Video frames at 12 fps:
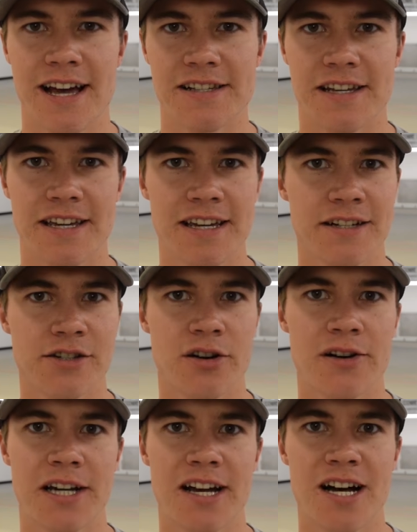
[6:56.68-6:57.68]
as a kid
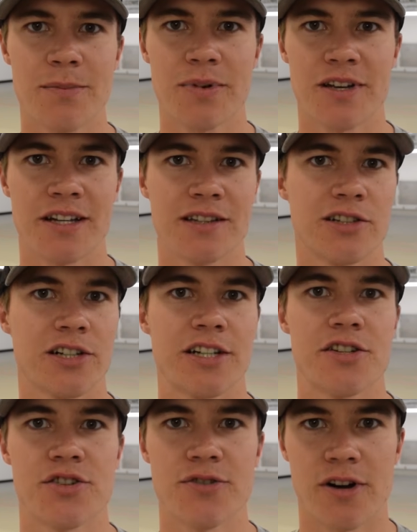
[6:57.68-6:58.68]
growing up and
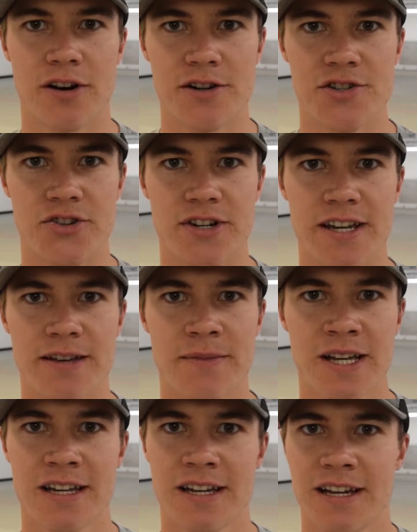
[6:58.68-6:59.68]
learning to shoot
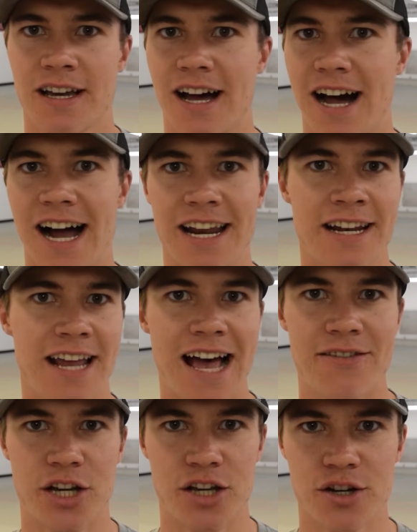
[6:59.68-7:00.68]
archery, I didn't
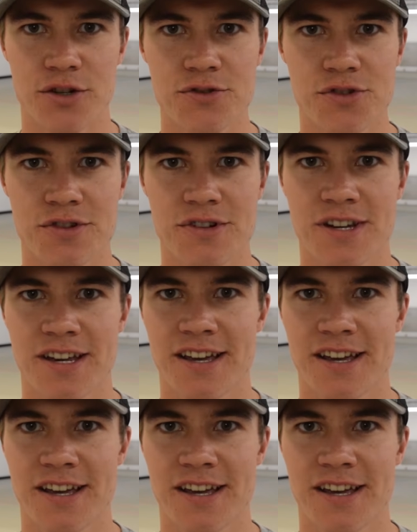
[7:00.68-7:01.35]
have a coach,